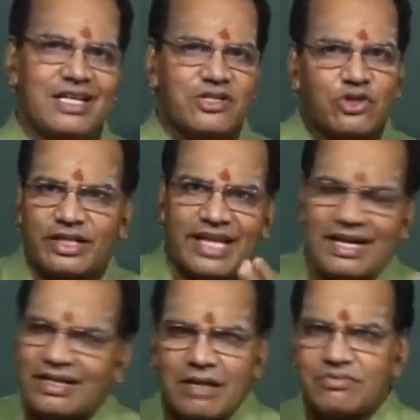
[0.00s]
So
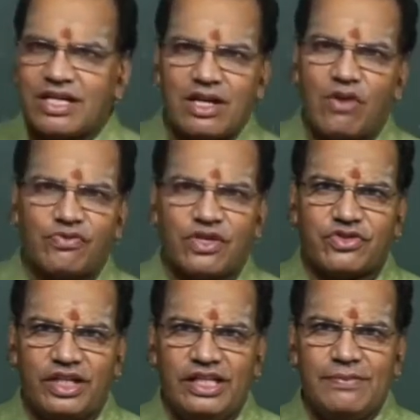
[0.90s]
10 comes under after
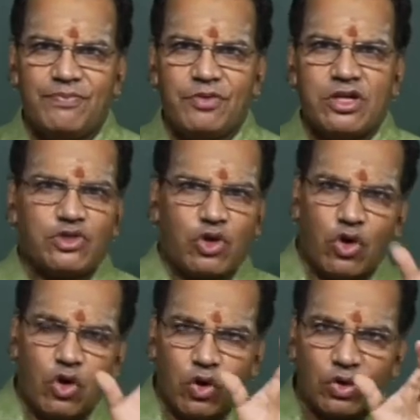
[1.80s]
3.
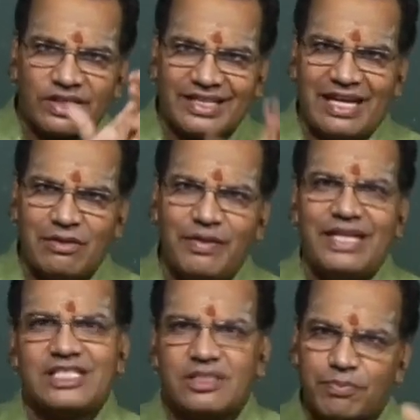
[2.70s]
So 10
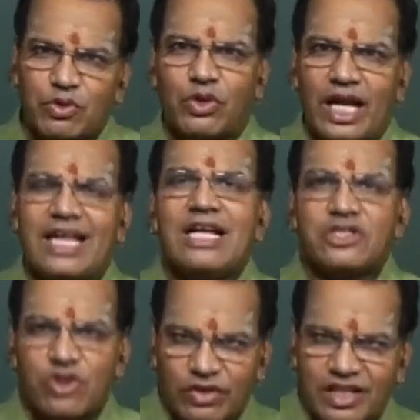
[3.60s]
means plural.
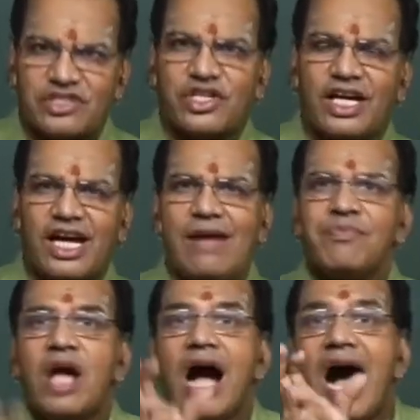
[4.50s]
So
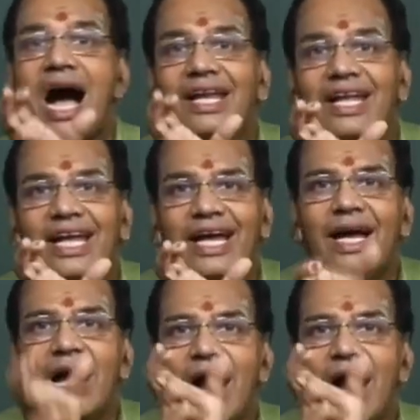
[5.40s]
dasha, anana.